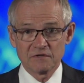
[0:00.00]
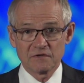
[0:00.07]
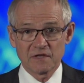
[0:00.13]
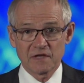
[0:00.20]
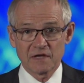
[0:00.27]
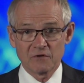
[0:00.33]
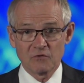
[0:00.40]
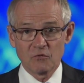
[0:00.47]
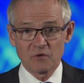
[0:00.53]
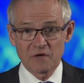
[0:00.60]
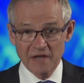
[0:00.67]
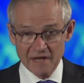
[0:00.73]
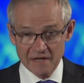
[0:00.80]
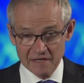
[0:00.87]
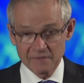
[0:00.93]
that, or
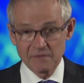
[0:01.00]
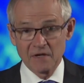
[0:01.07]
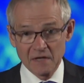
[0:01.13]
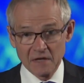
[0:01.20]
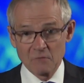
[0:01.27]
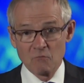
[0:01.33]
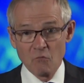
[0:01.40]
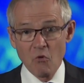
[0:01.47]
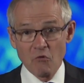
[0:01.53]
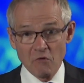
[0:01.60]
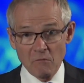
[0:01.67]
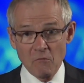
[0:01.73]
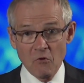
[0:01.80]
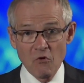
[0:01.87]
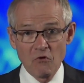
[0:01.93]
getting more
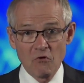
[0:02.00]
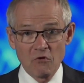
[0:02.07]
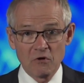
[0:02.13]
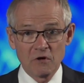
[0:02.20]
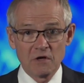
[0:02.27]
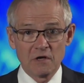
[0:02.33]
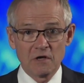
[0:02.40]
and more